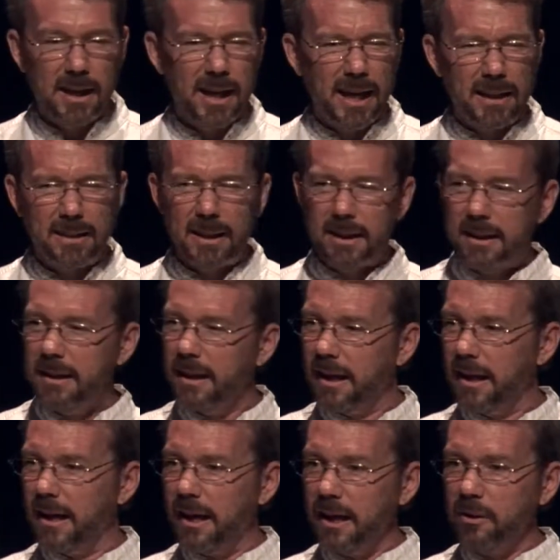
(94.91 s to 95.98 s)
And then
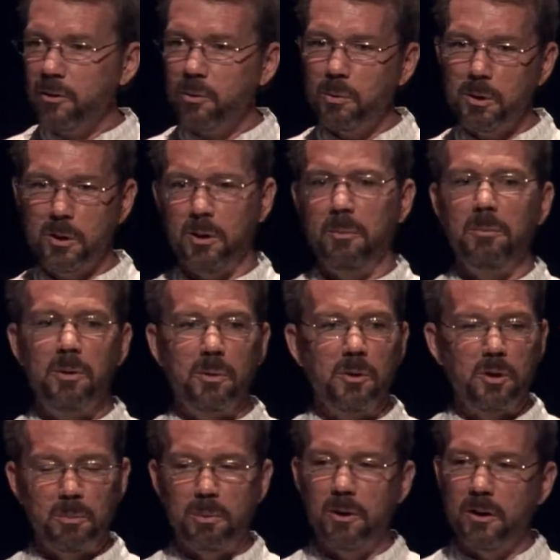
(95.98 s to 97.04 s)
I also want them to
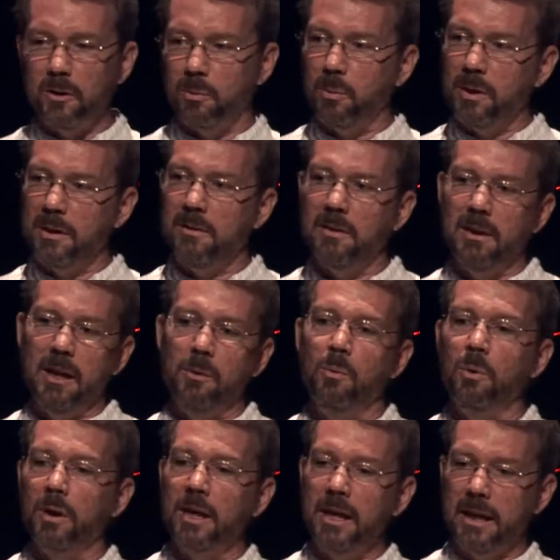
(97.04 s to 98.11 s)
experience what it's like
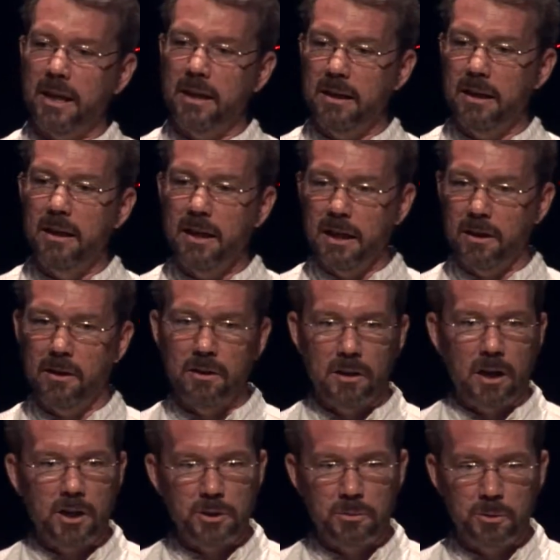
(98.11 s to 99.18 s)
working in, in a
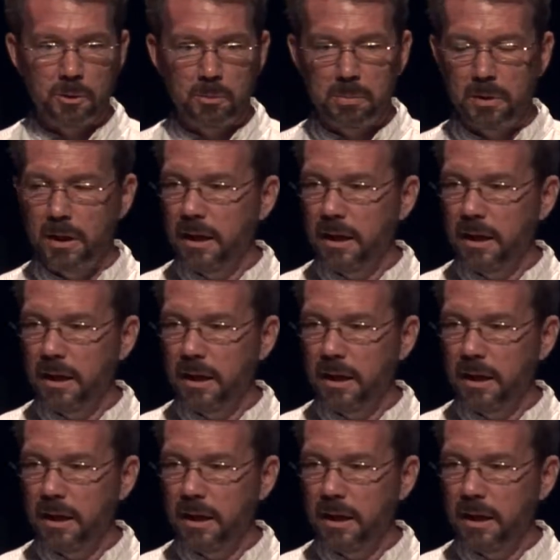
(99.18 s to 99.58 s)
large group.